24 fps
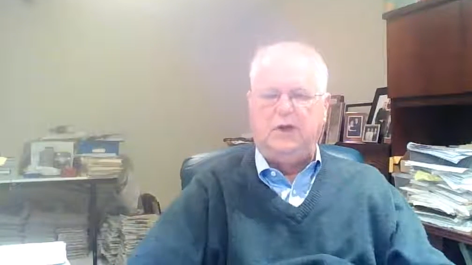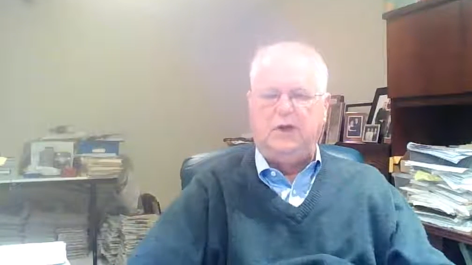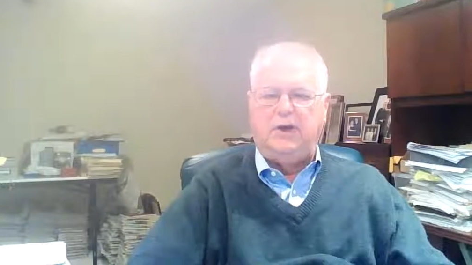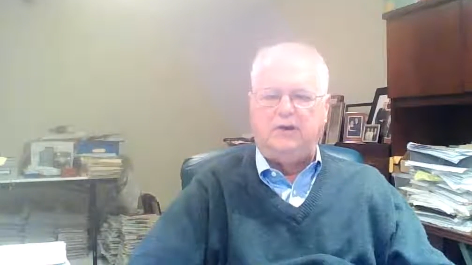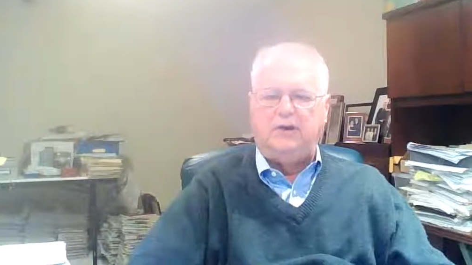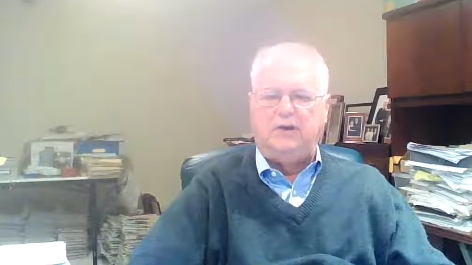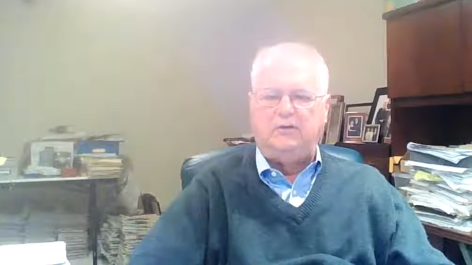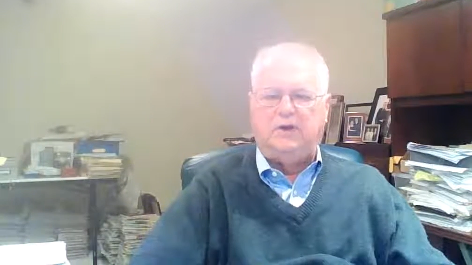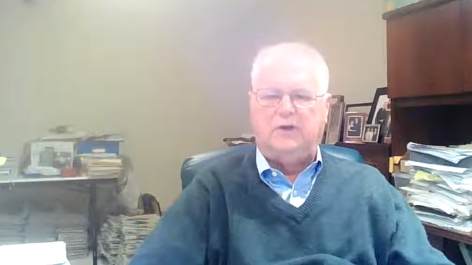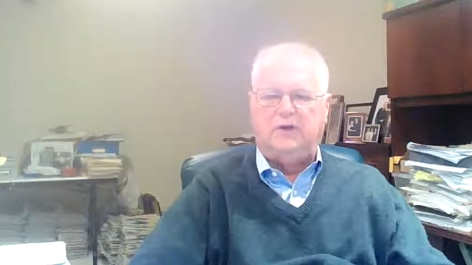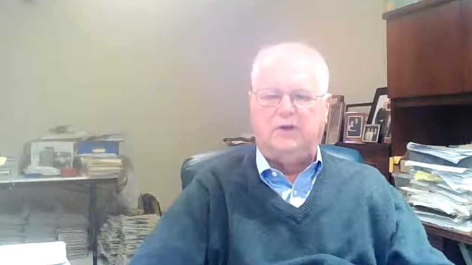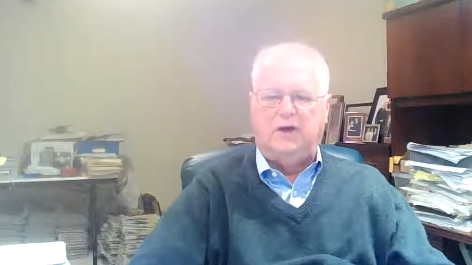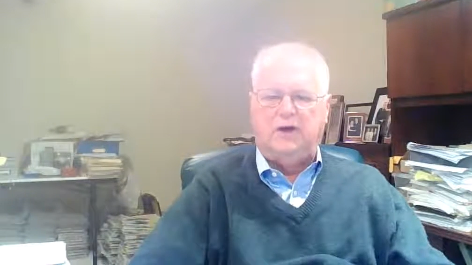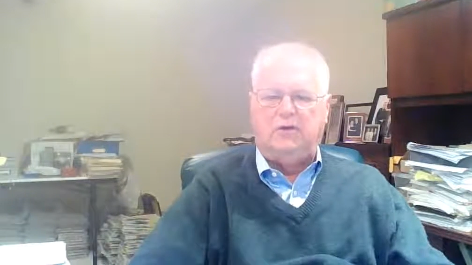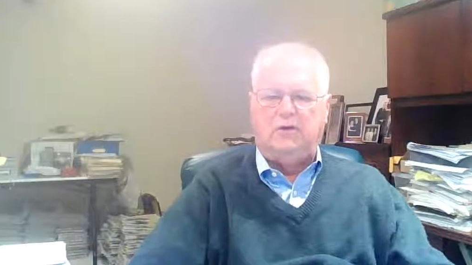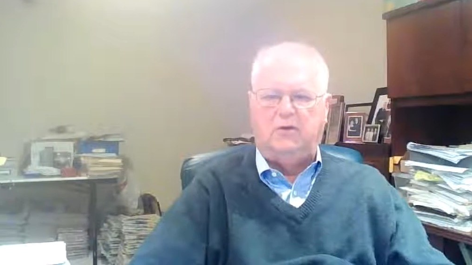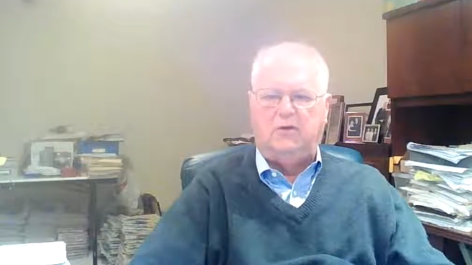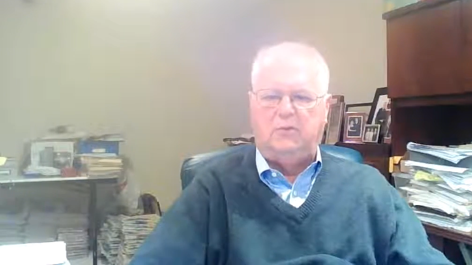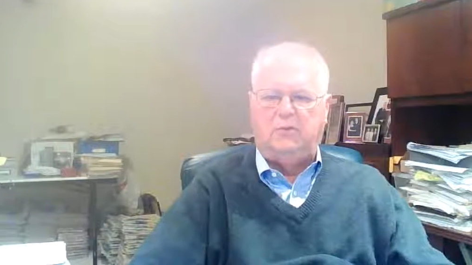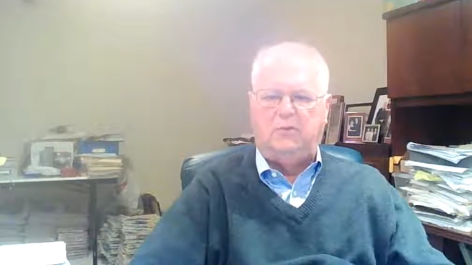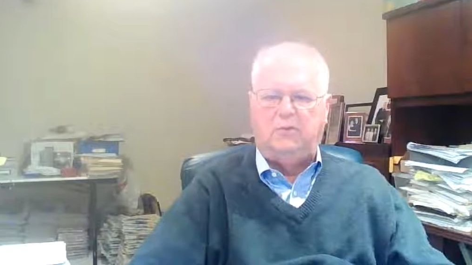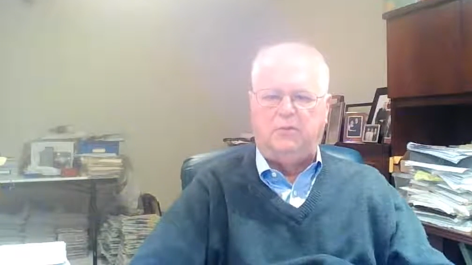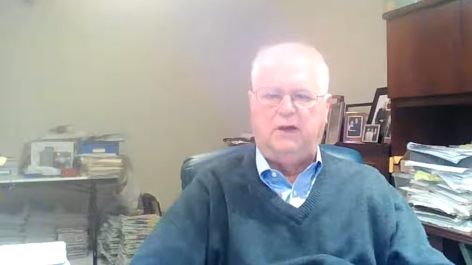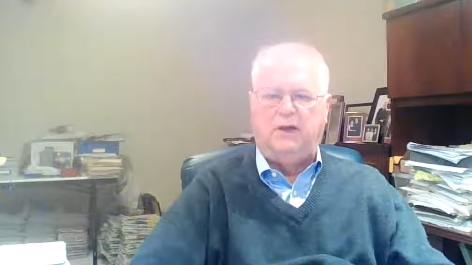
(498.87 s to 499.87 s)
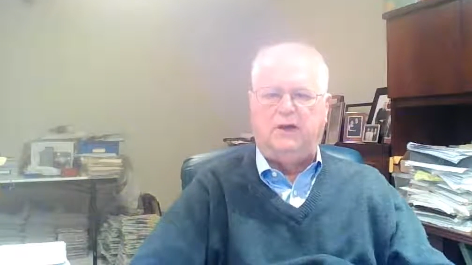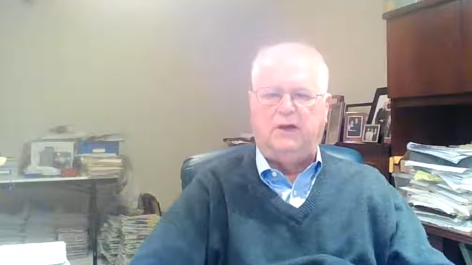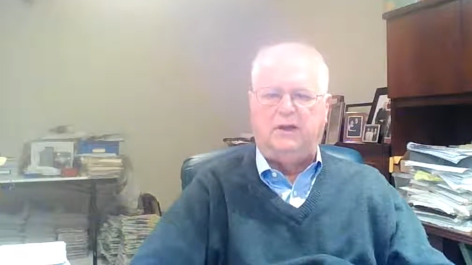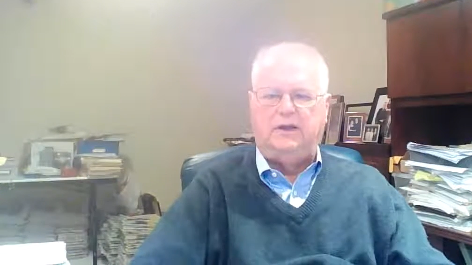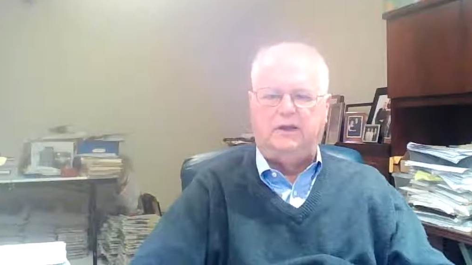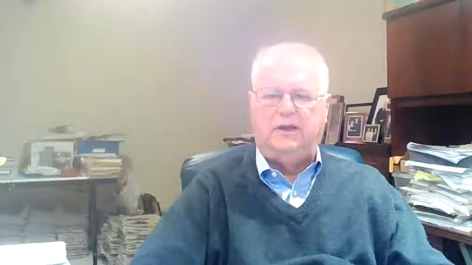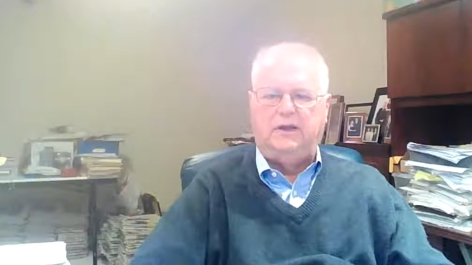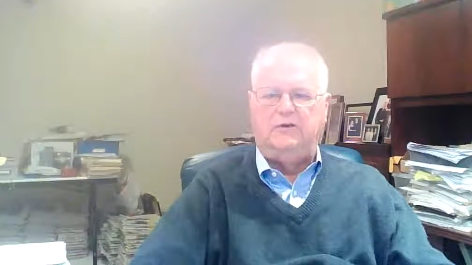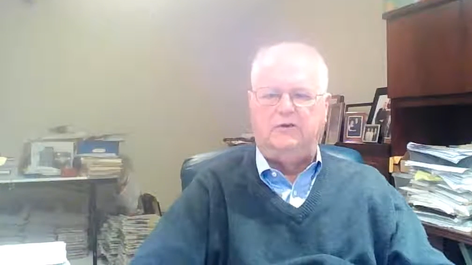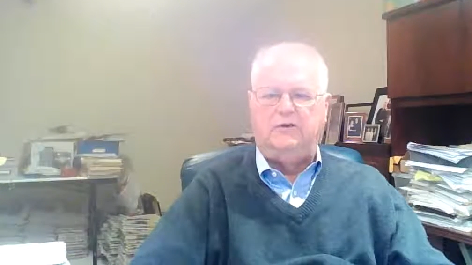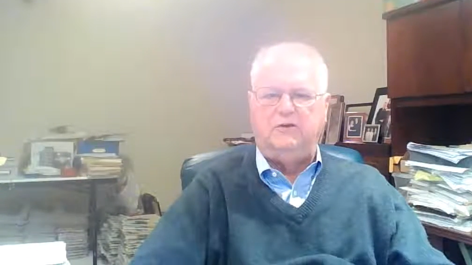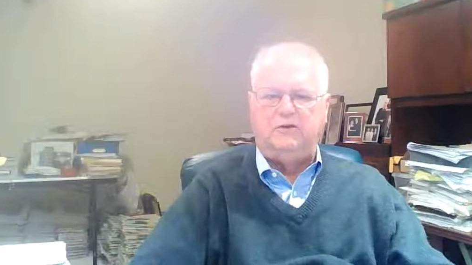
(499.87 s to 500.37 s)
is now a buy it
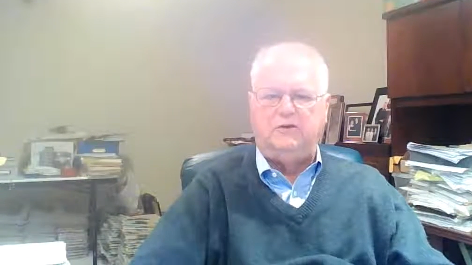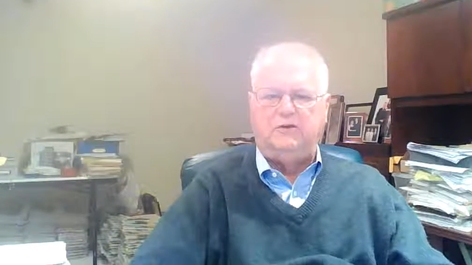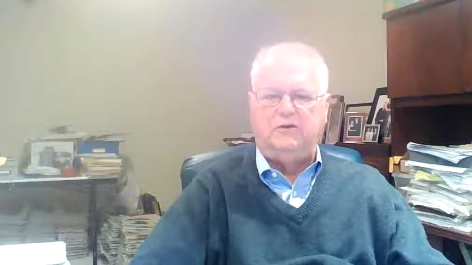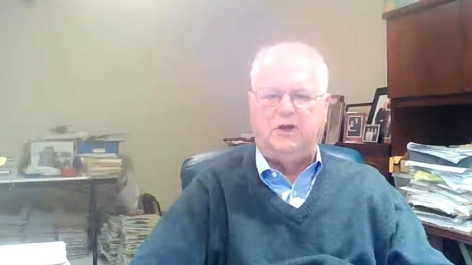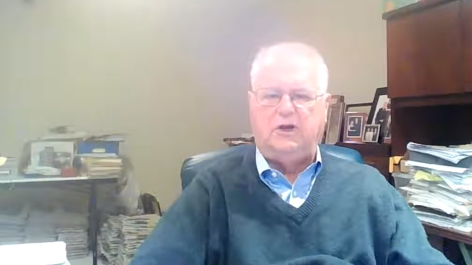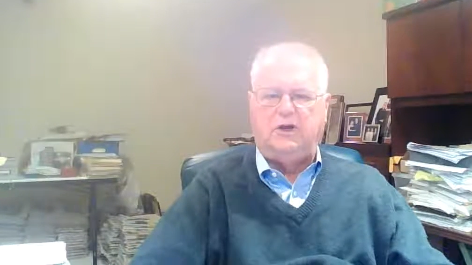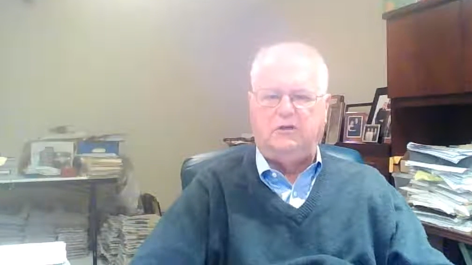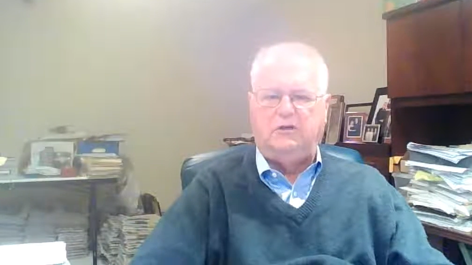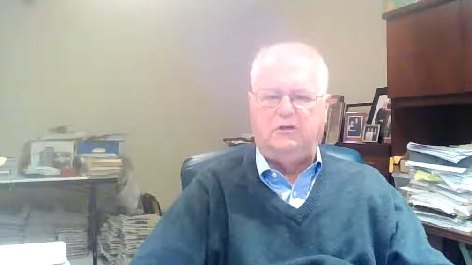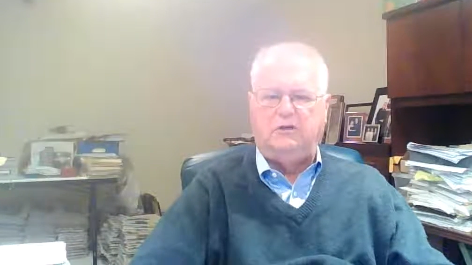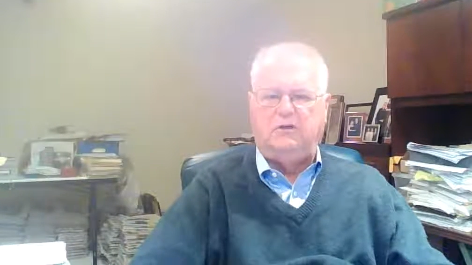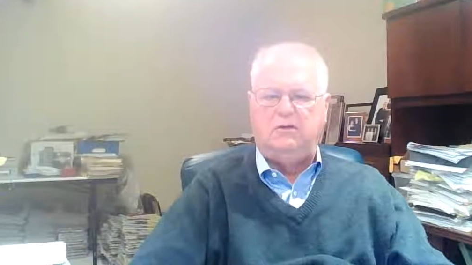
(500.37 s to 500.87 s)
now site,